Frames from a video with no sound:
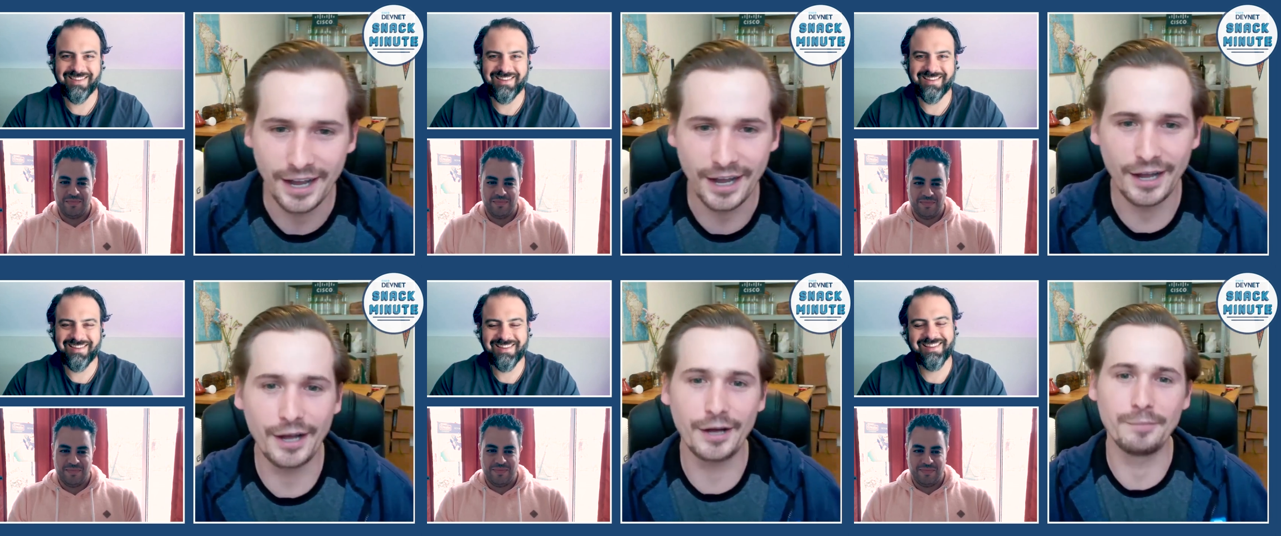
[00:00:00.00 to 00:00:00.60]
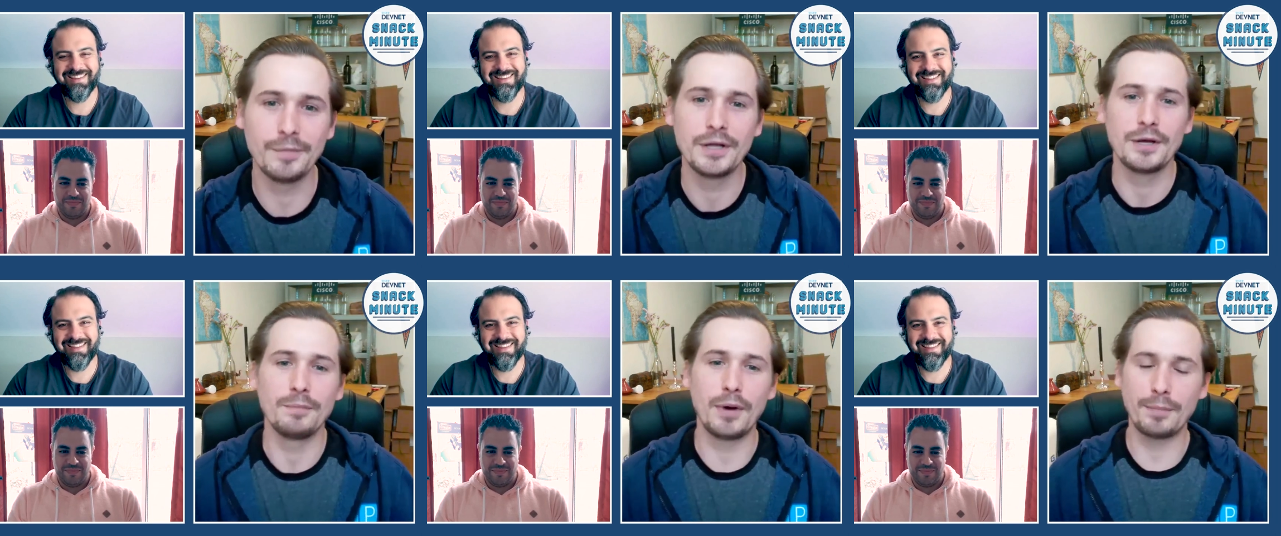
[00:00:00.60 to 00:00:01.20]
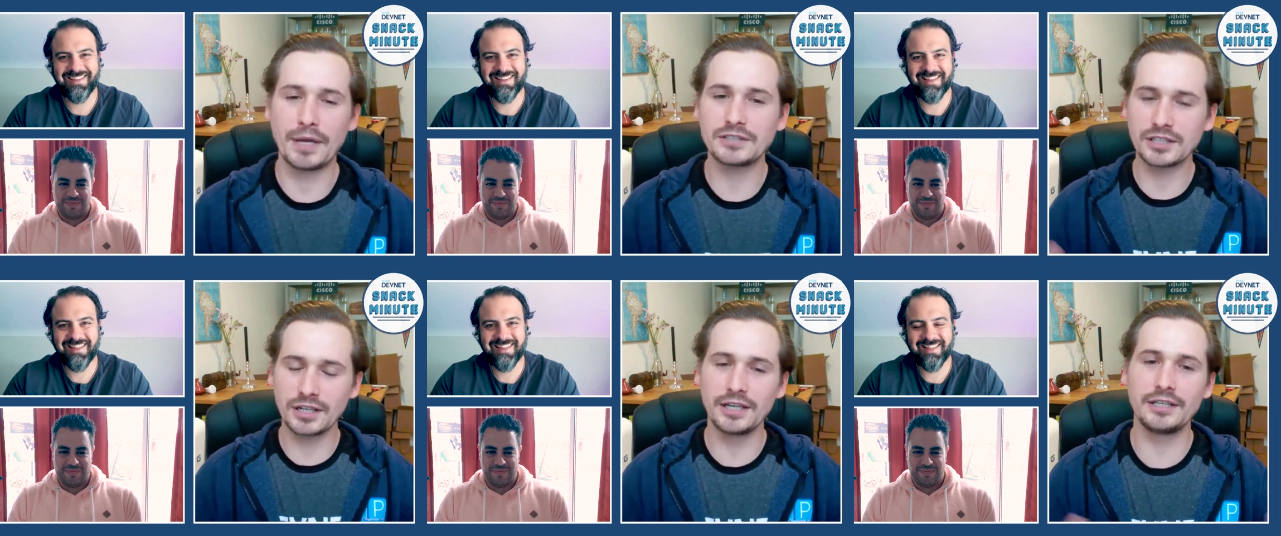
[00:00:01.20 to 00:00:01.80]
Speaker 1: Um, but
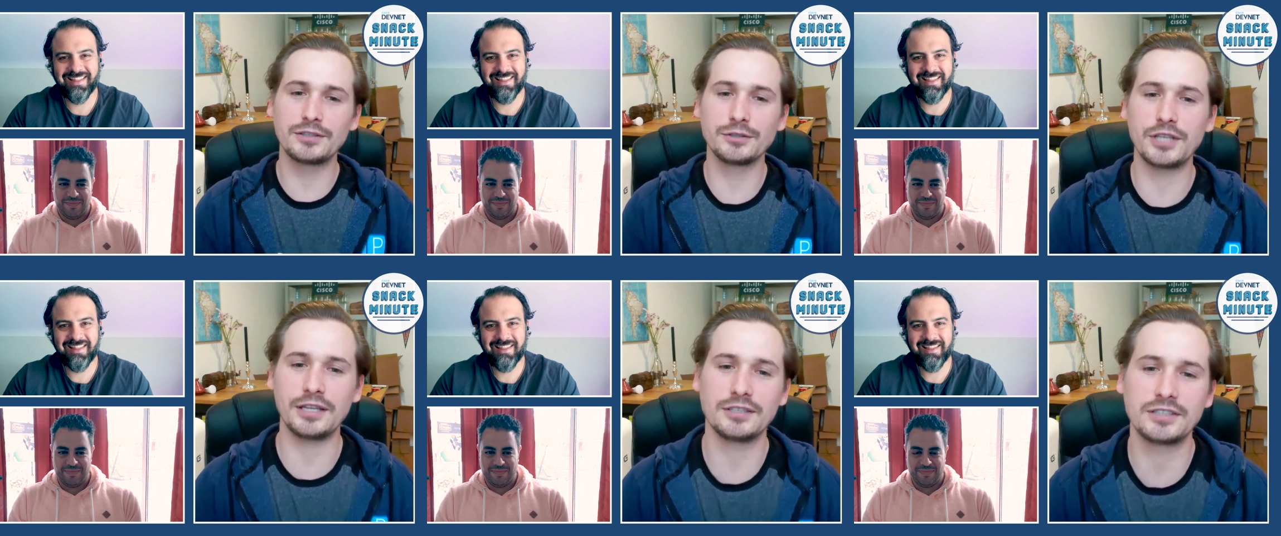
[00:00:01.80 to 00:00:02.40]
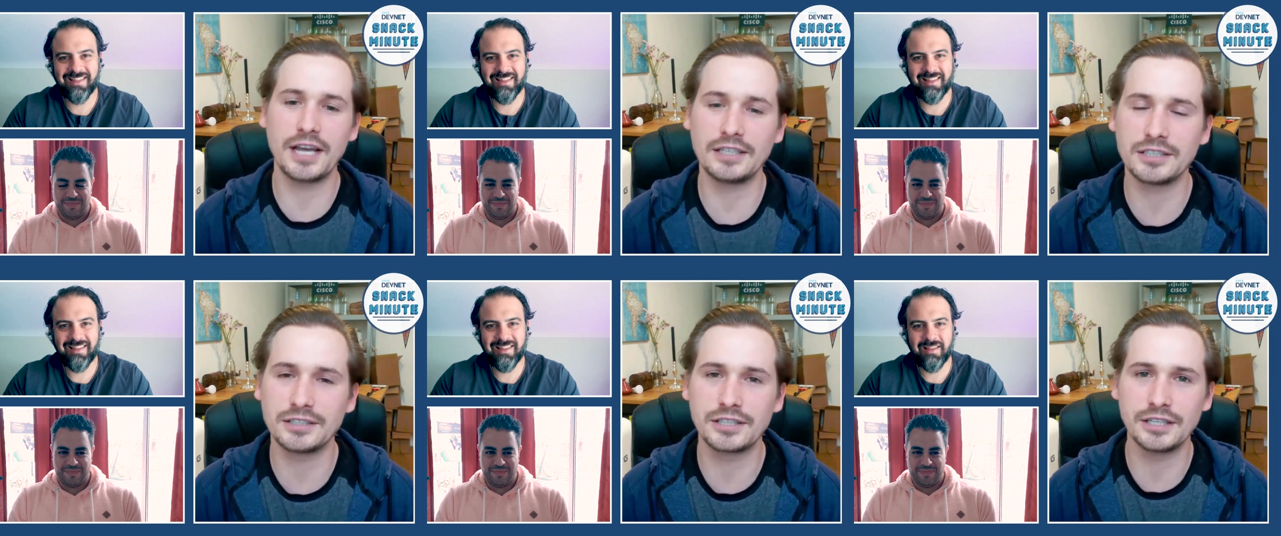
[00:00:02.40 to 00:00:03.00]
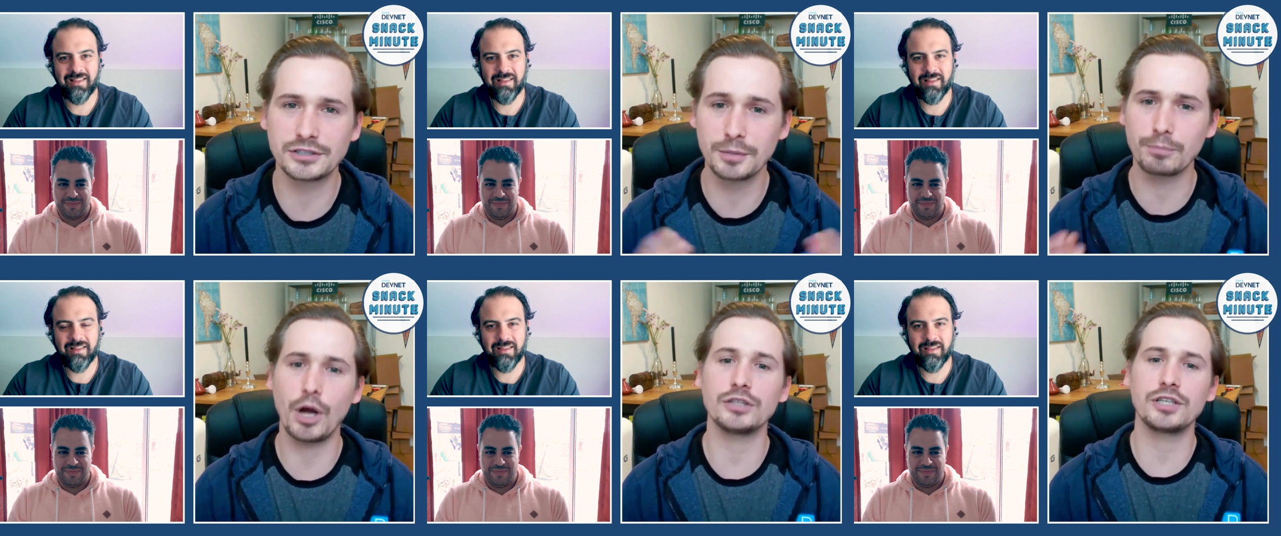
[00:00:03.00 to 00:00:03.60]
basically, to set the stage, it's, it's the
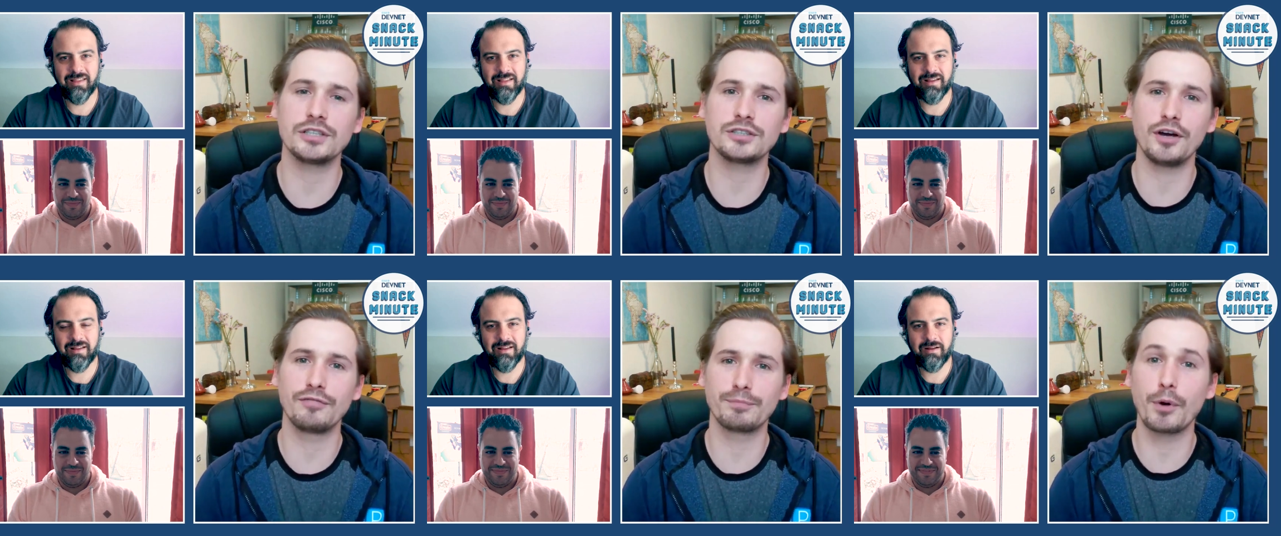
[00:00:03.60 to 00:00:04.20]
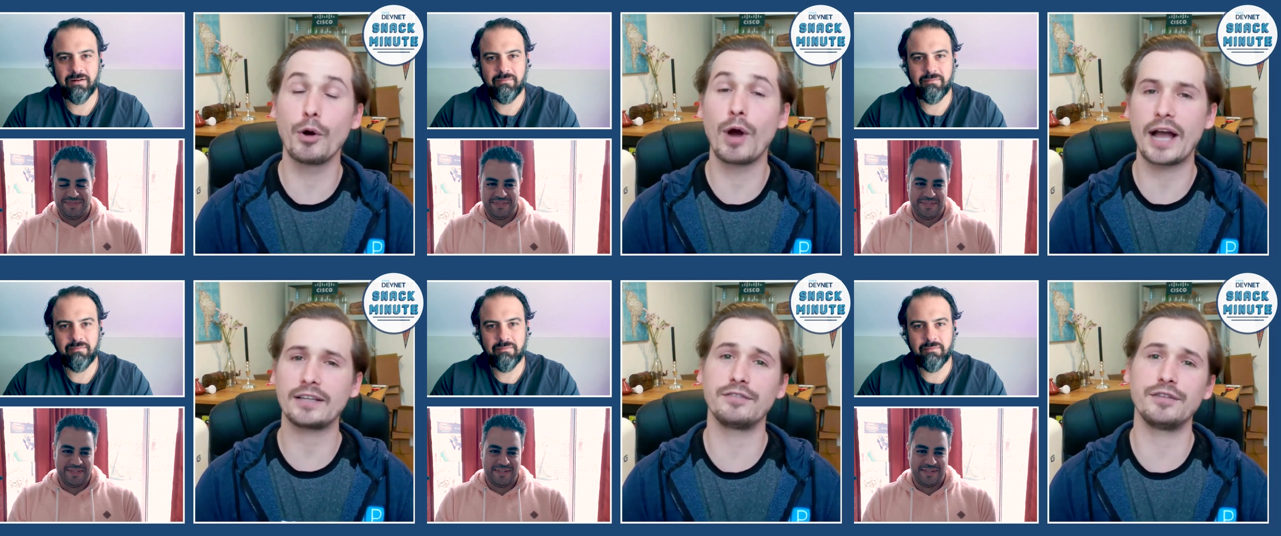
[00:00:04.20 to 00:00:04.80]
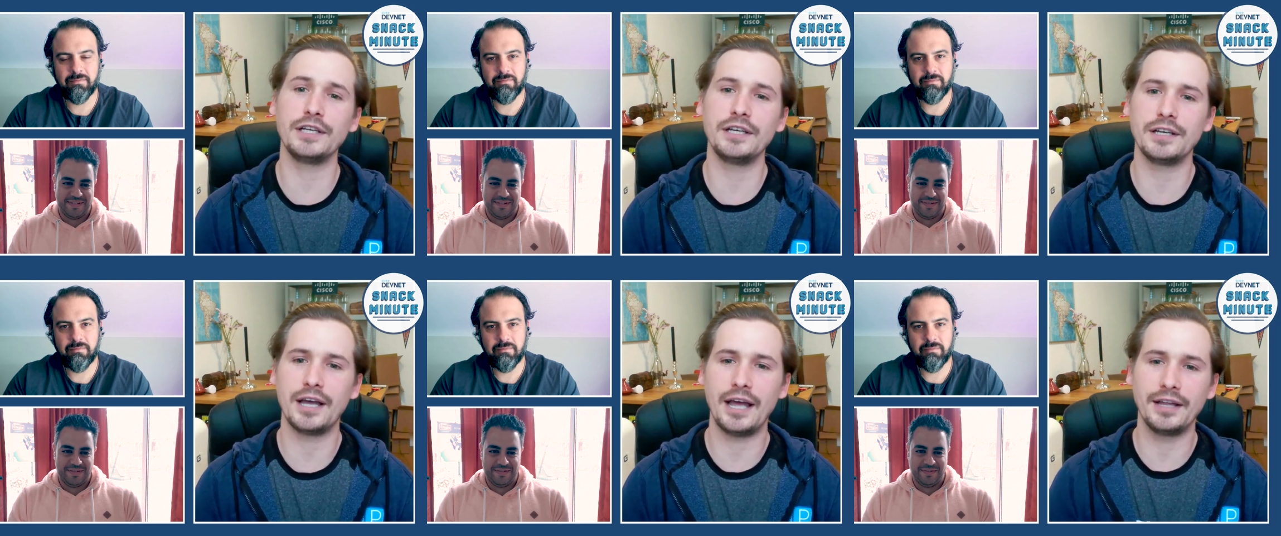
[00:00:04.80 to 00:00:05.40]
process of
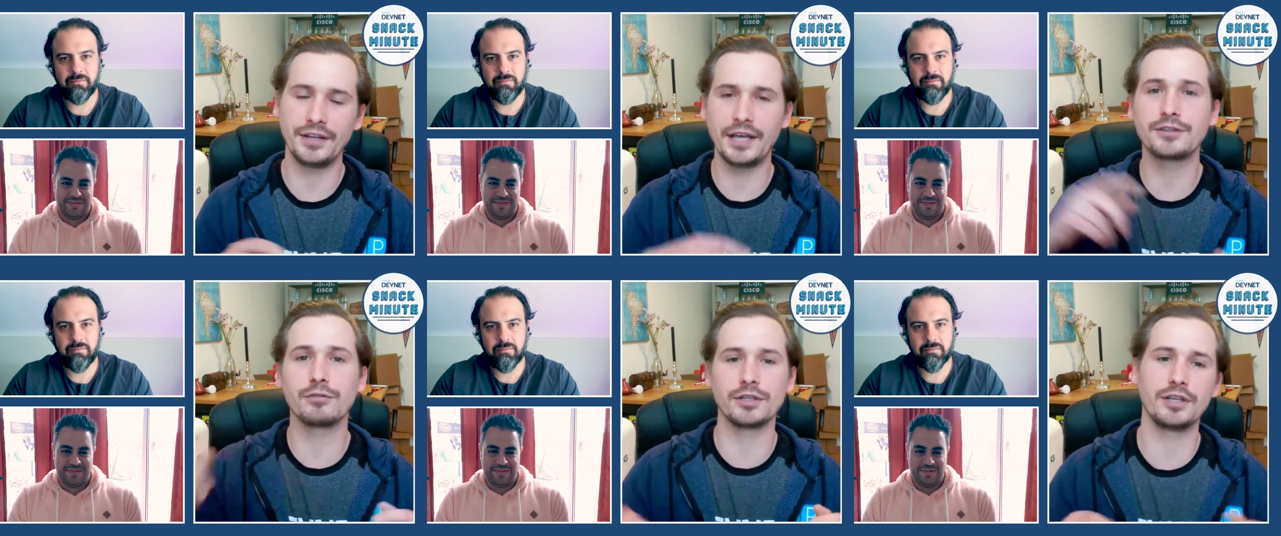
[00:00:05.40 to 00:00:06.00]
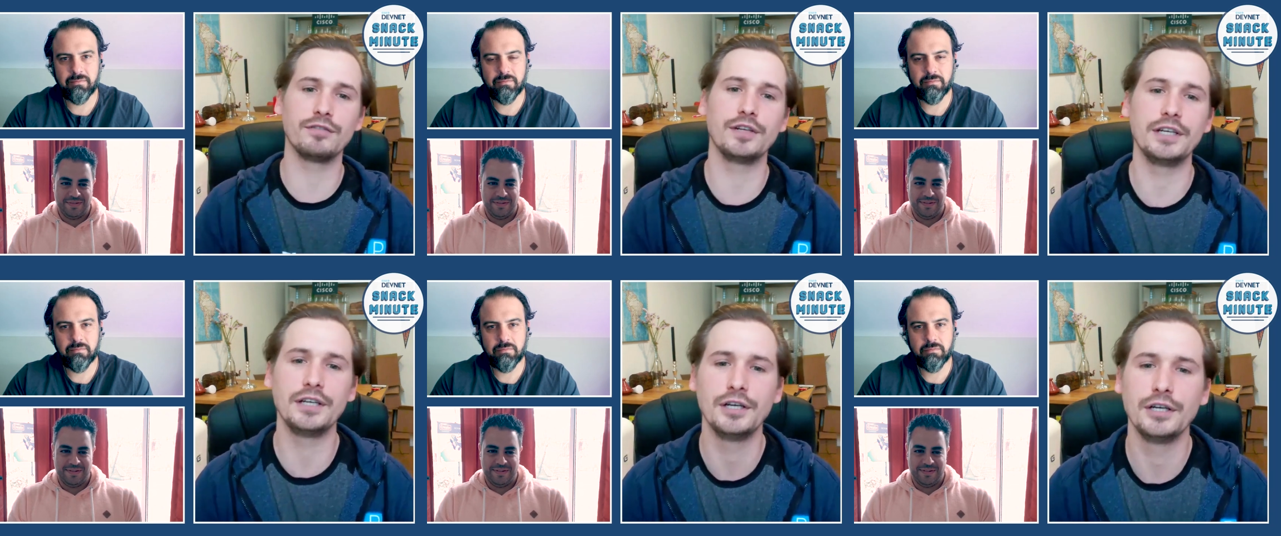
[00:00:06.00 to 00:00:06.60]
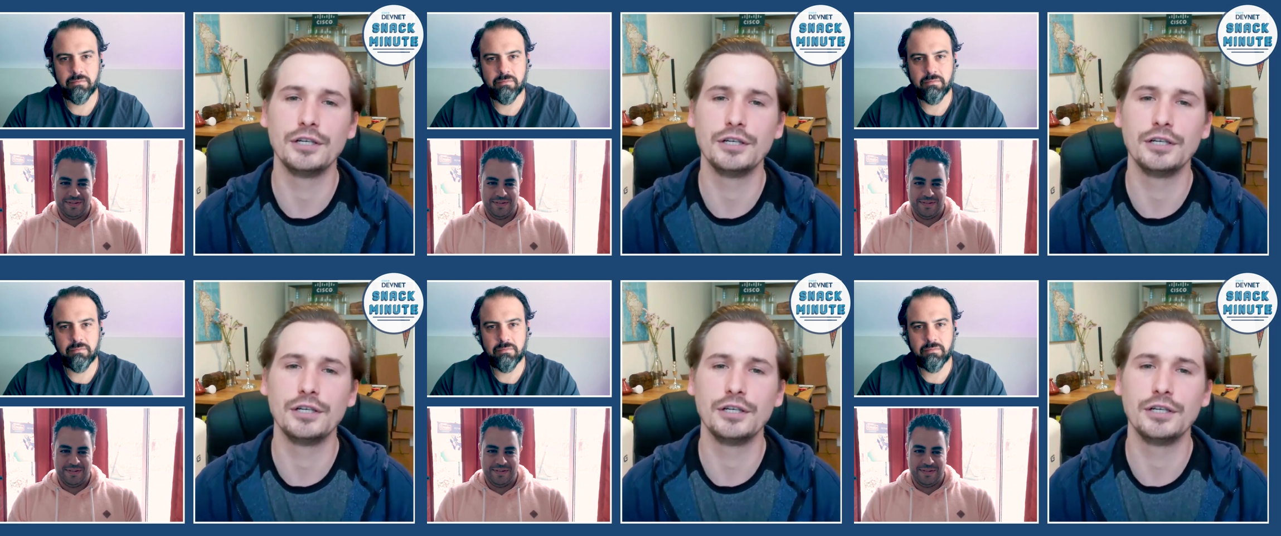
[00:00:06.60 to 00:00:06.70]
proactively and iteratively